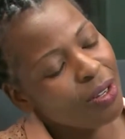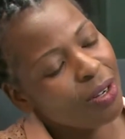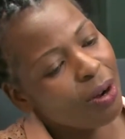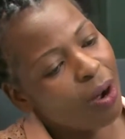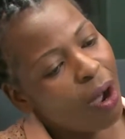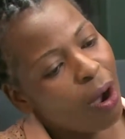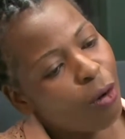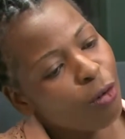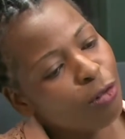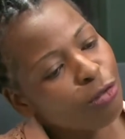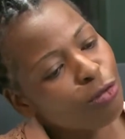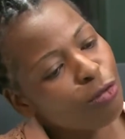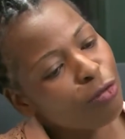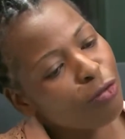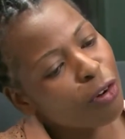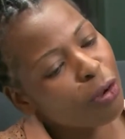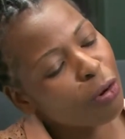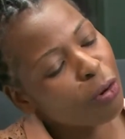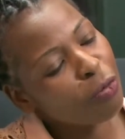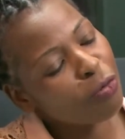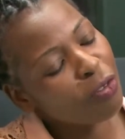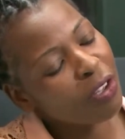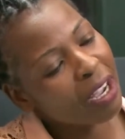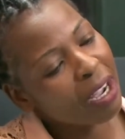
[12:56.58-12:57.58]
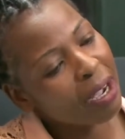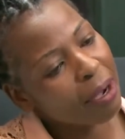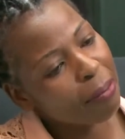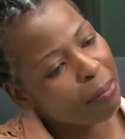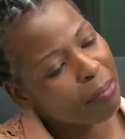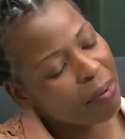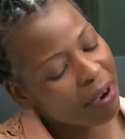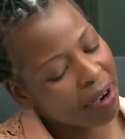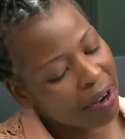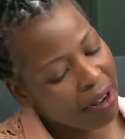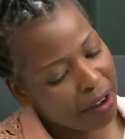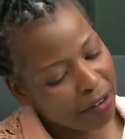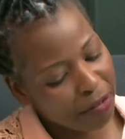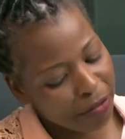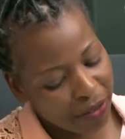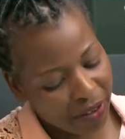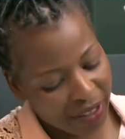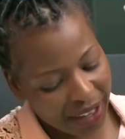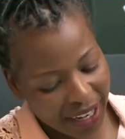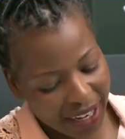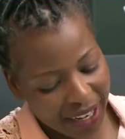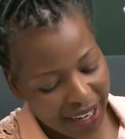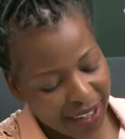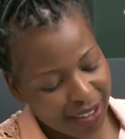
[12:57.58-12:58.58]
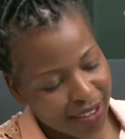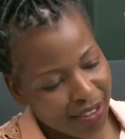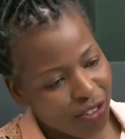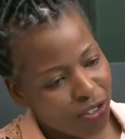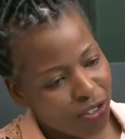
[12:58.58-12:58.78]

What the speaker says: ausikufana upfeka bra for the next.